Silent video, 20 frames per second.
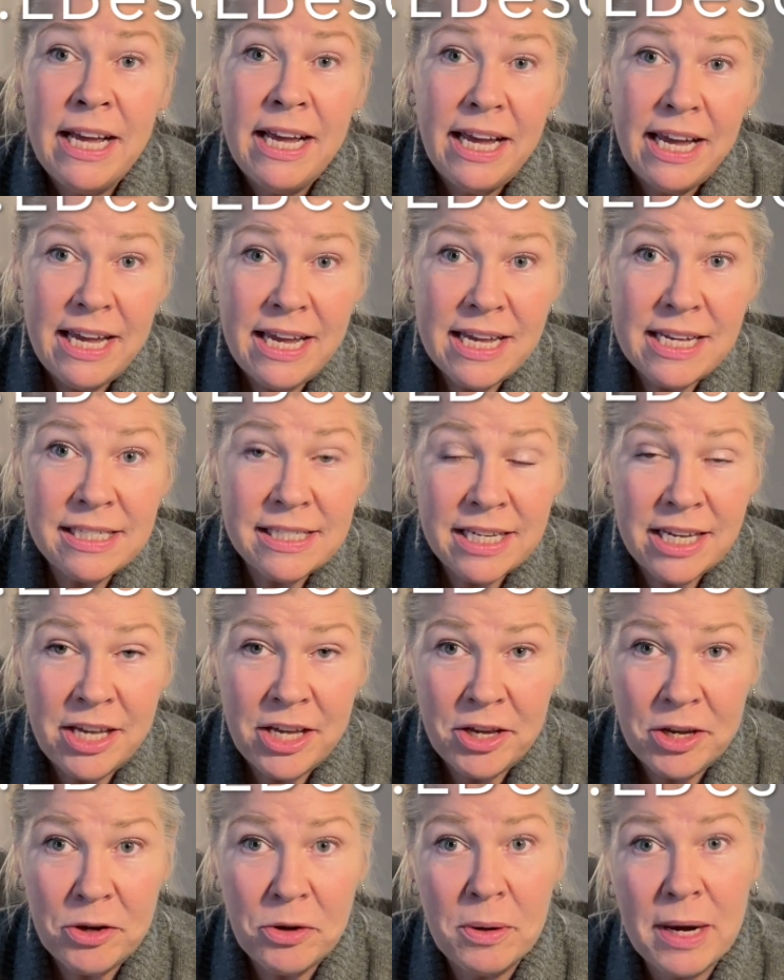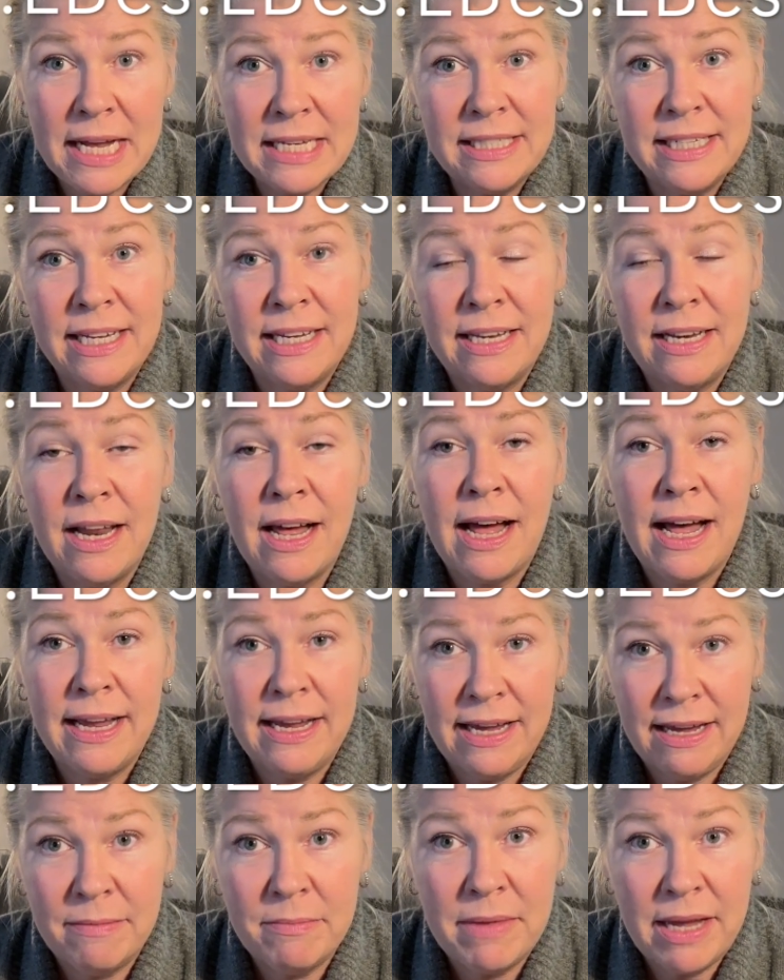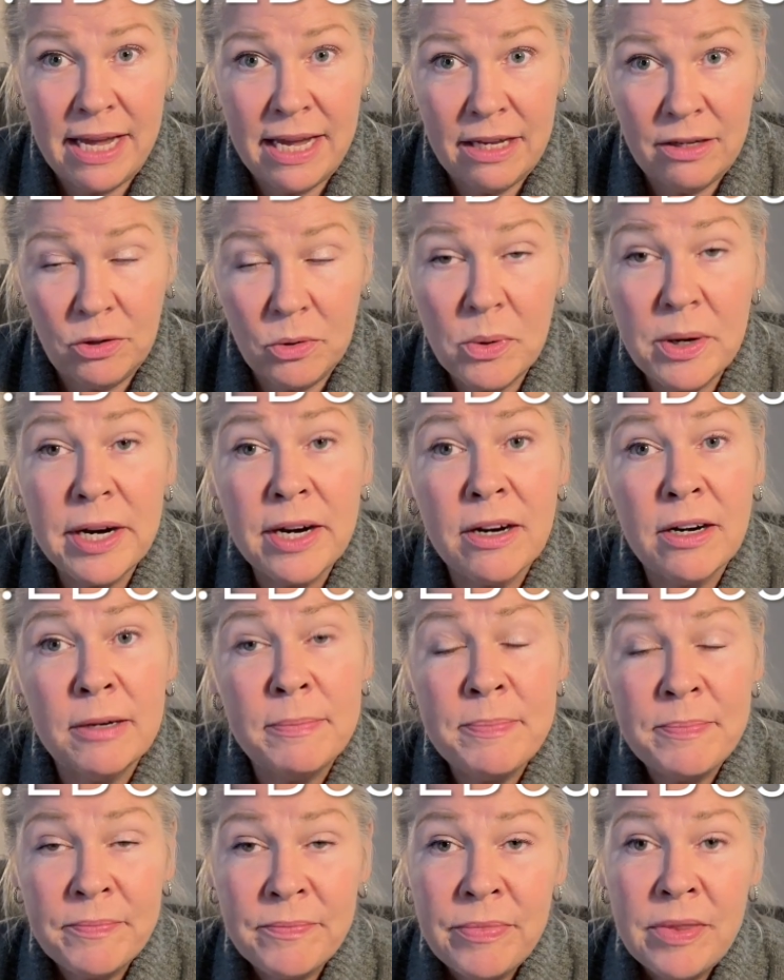ESQ as in I am a lawyer.